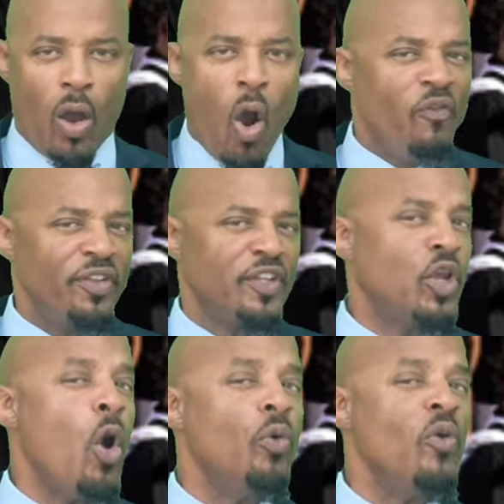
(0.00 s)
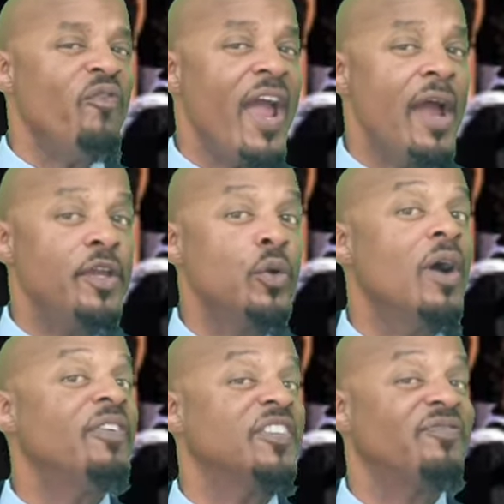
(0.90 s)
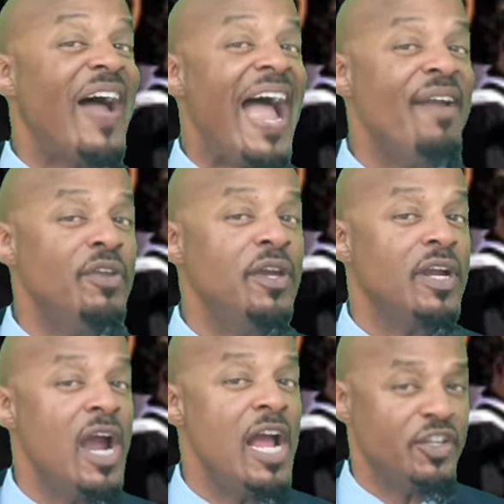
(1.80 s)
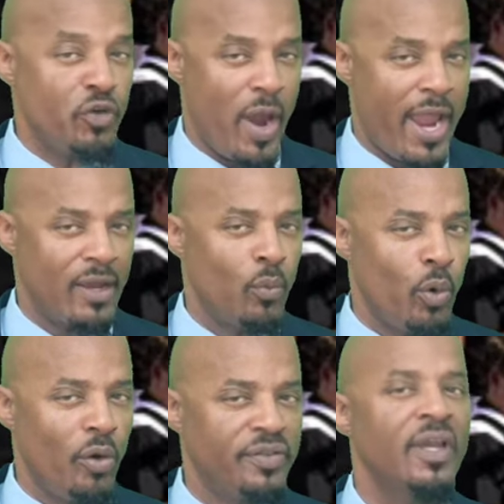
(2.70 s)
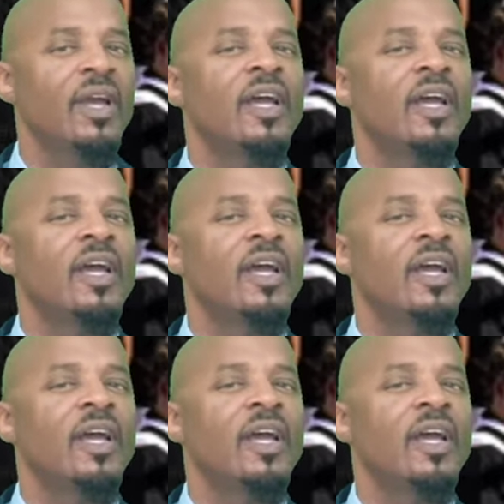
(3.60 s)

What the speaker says: over the total value of his five-year contract worth